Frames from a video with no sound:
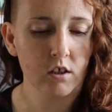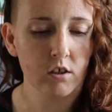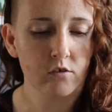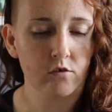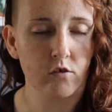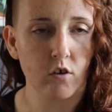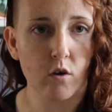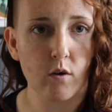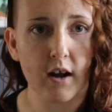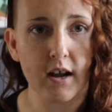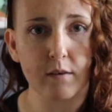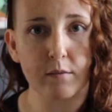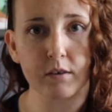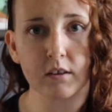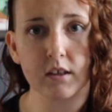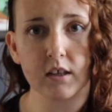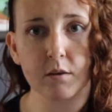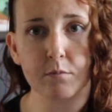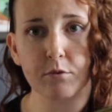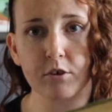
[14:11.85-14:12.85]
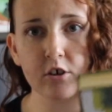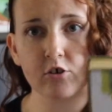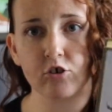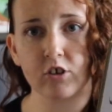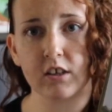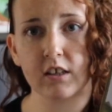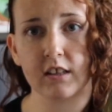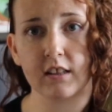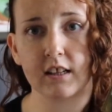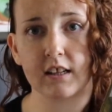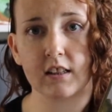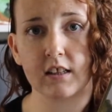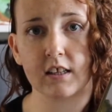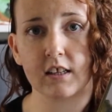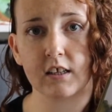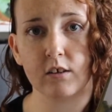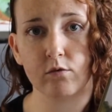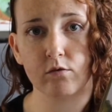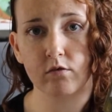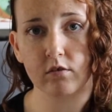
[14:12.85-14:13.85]
So I really appreciated that they
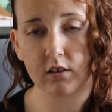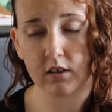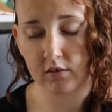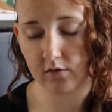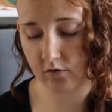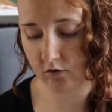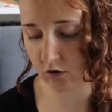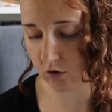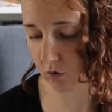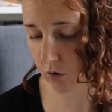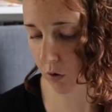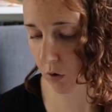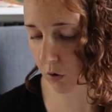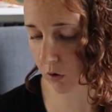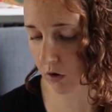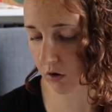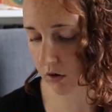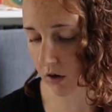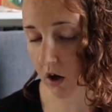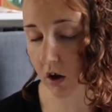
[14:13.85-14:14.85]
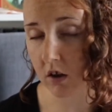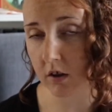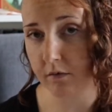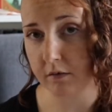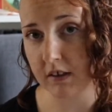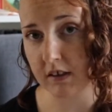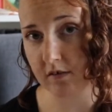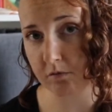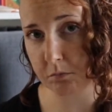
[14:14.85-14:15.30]
used this to hold all of these